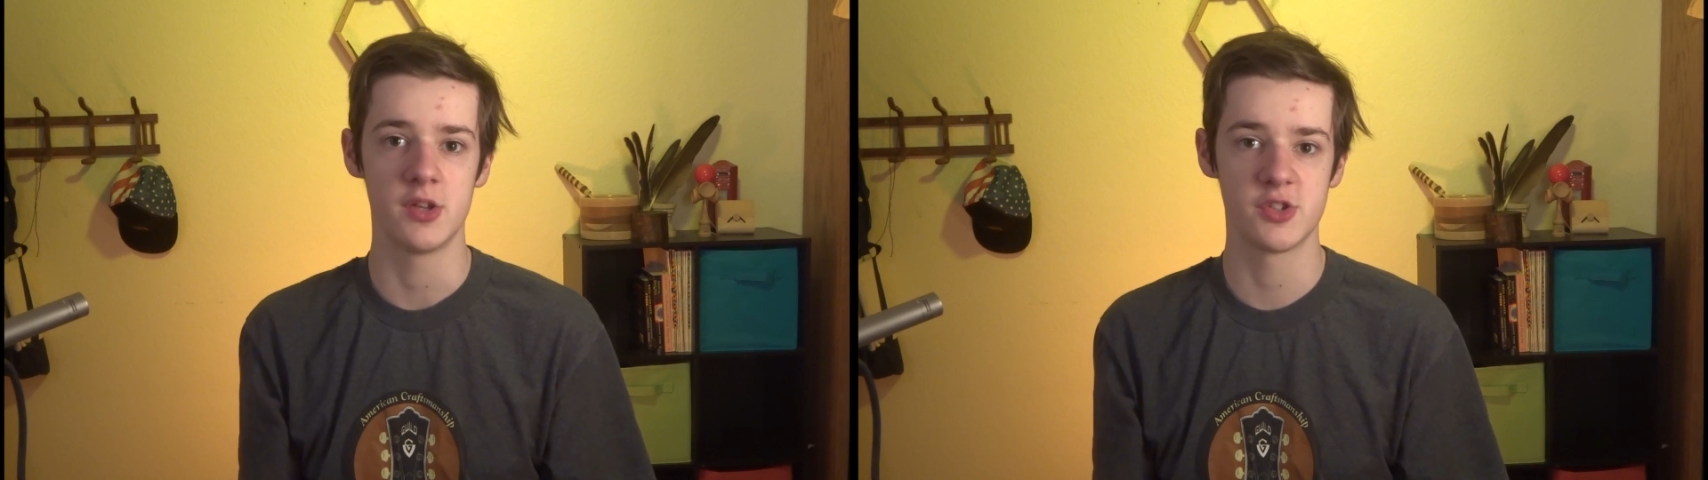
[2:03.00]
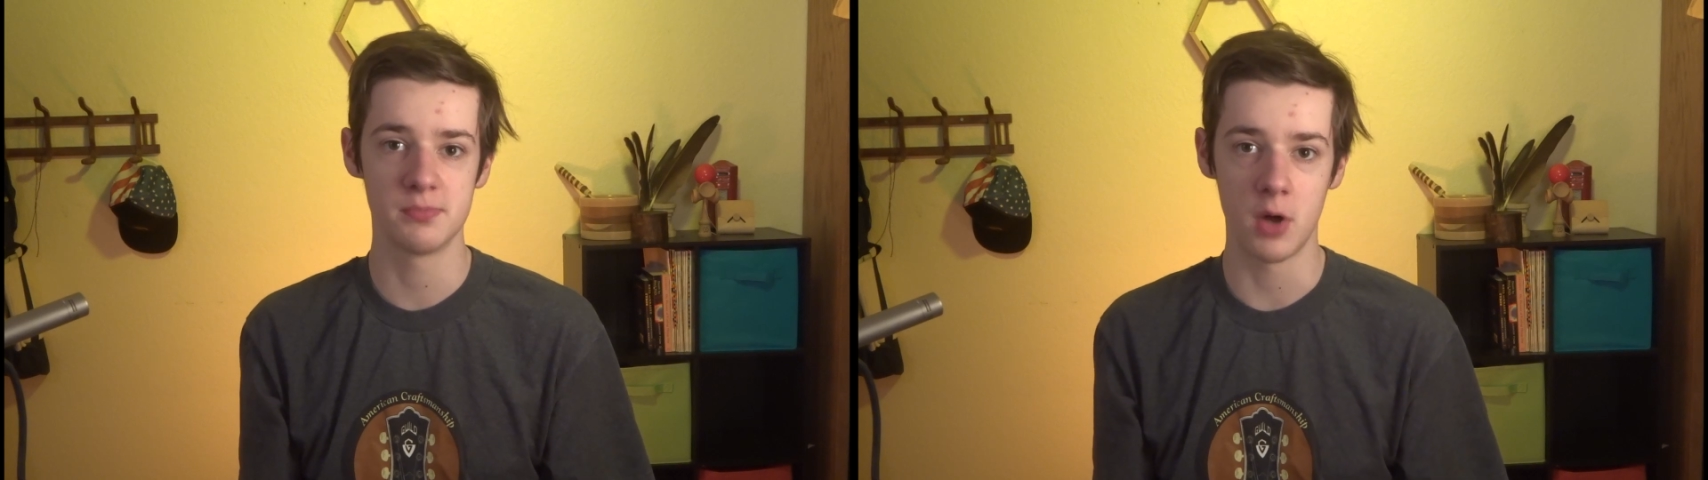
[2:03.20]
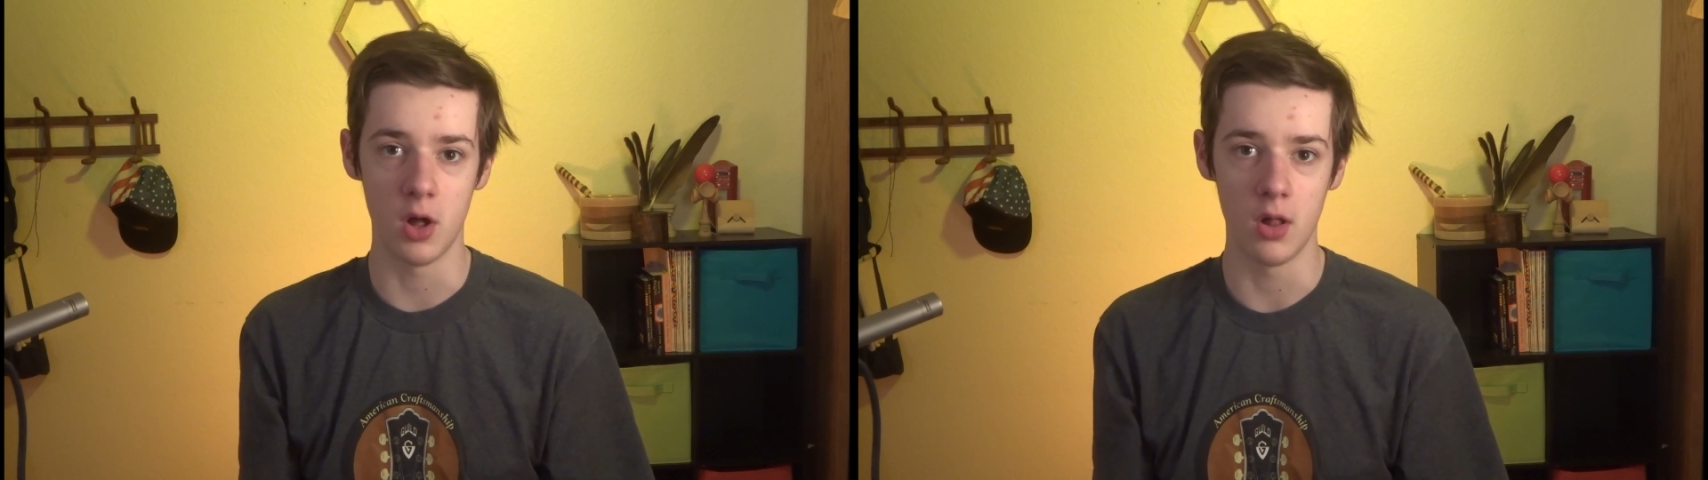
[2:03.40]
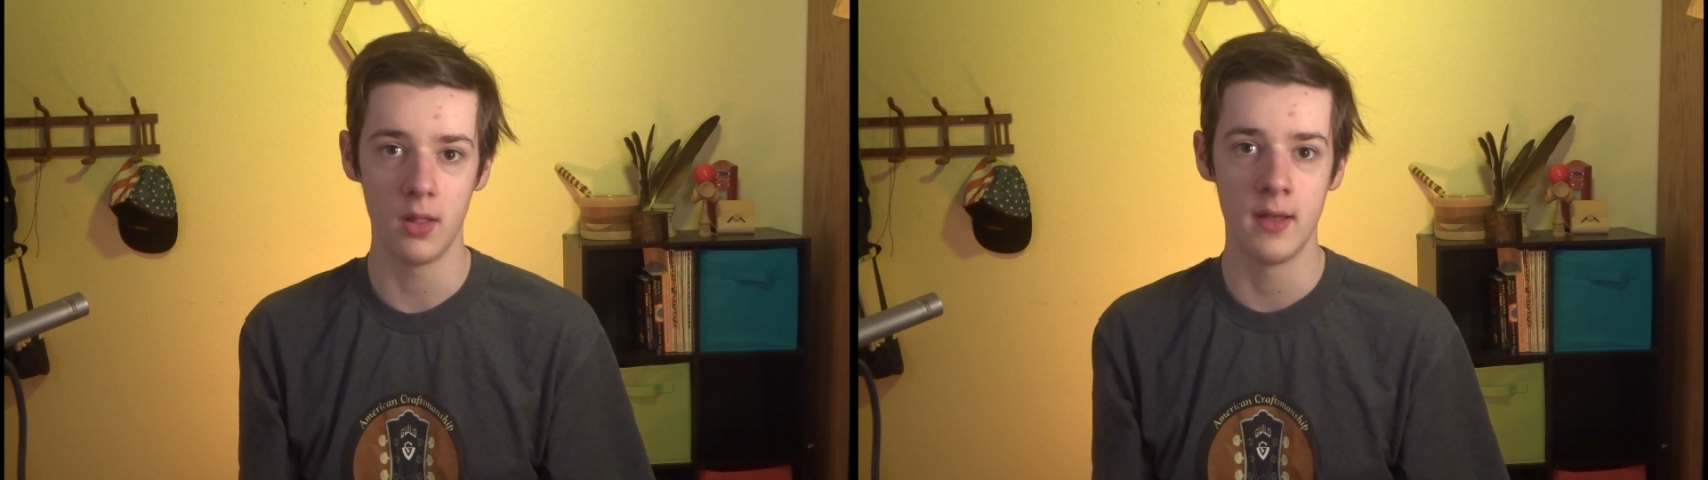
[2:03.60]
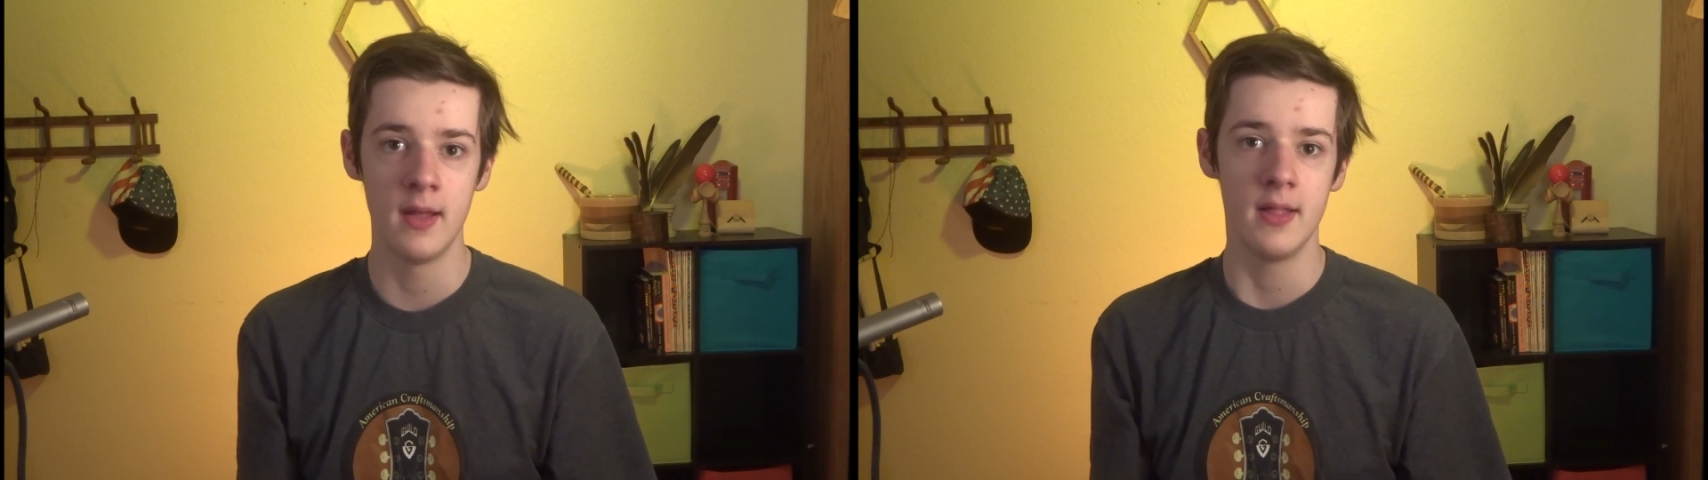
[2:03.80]
small.
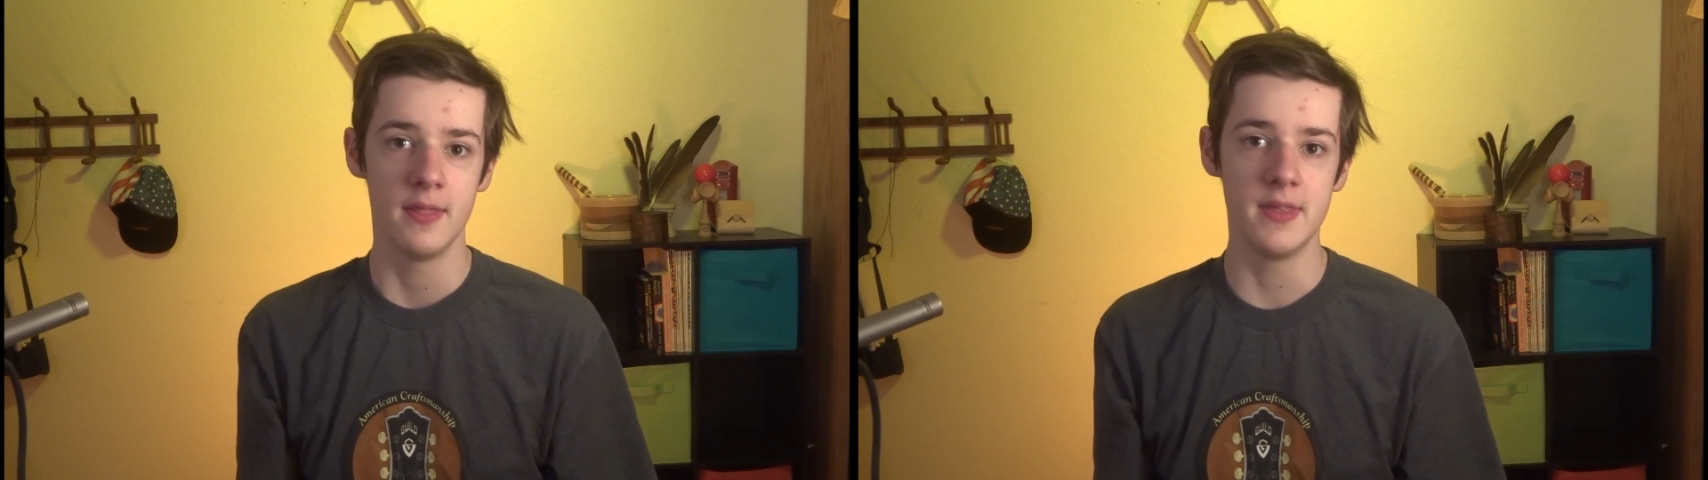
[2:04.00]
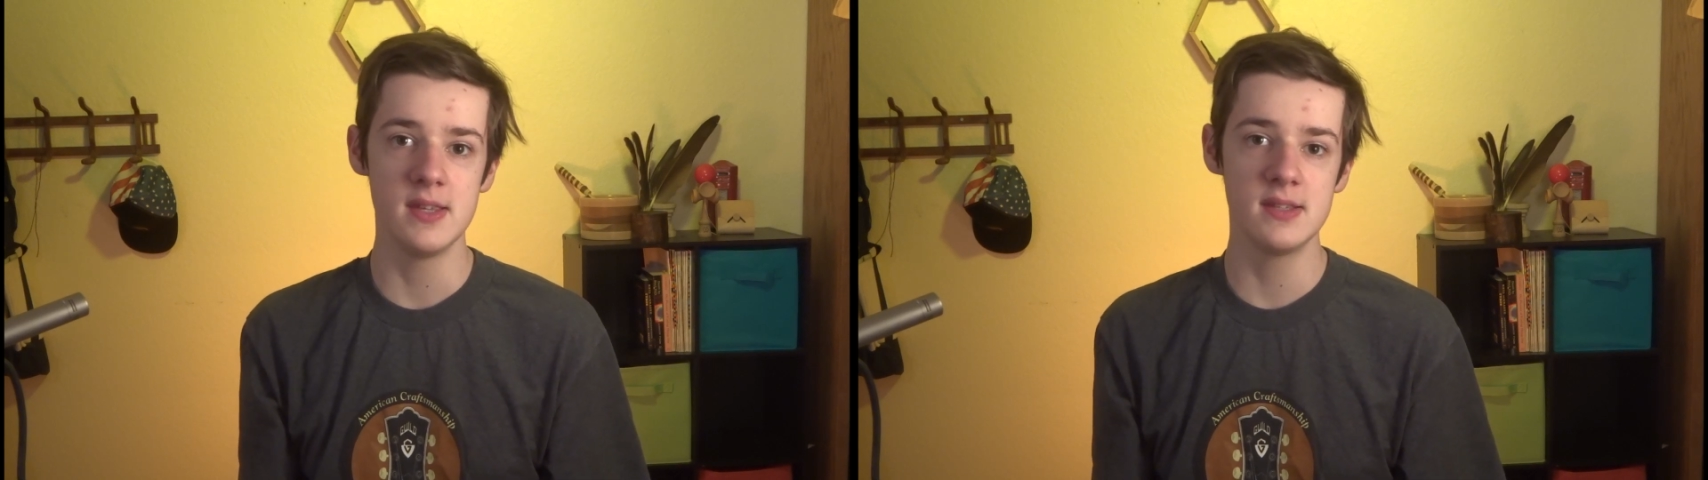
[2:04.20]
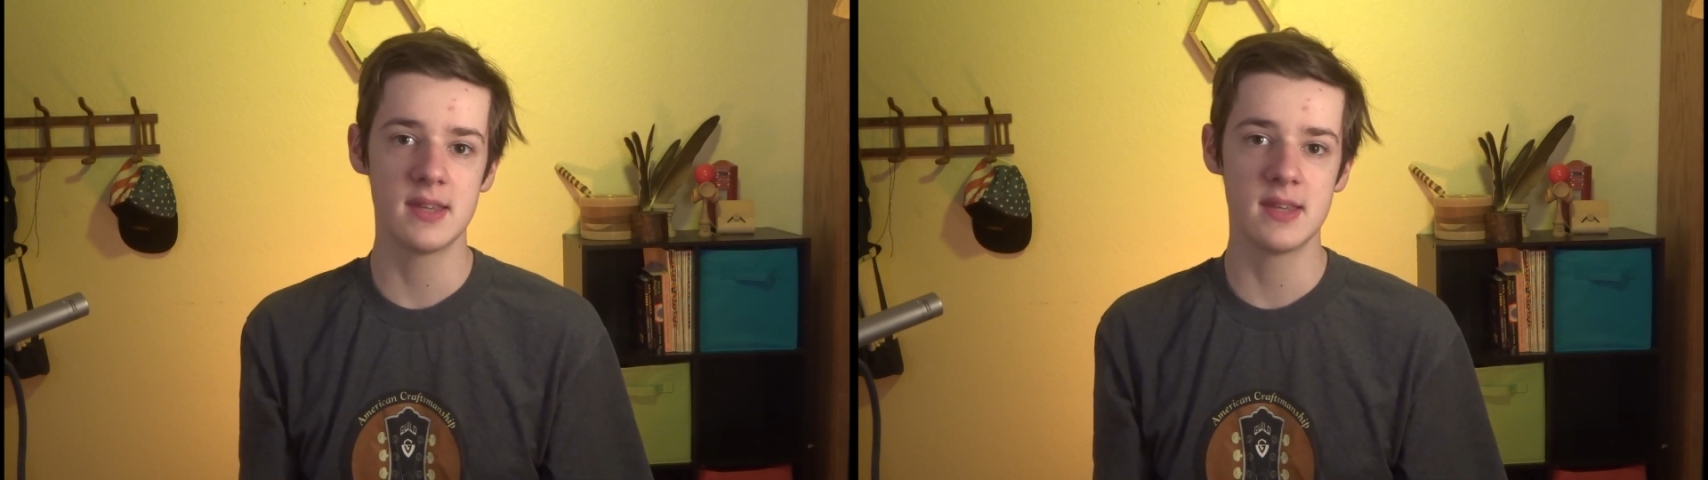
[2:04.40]
These